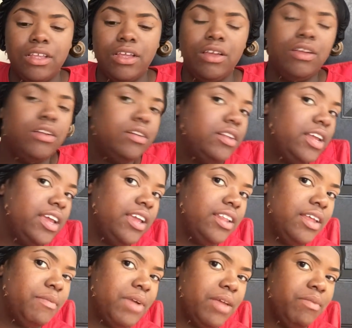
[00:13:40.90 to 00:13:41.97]
Oh, dang,
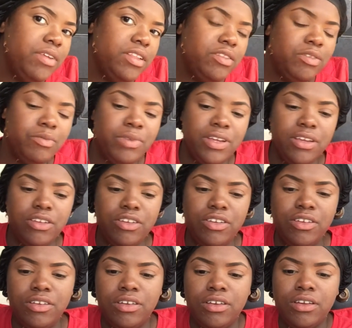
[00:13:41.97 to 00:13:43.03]
that might be a little much.
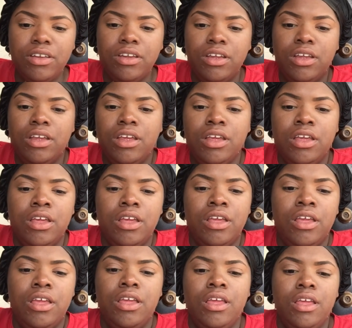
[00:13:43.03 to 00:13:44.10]

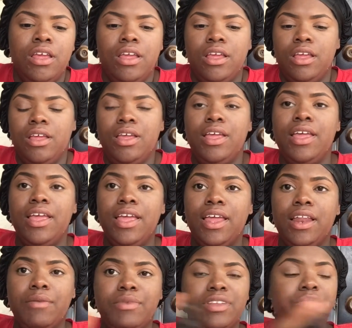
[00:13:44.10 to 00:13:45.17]
And
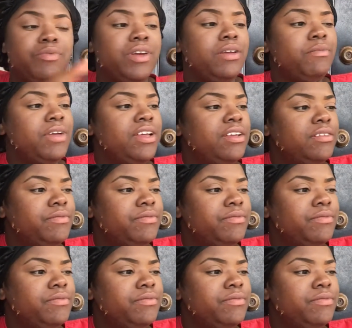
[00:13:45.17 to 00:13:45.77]
I'm going to spray my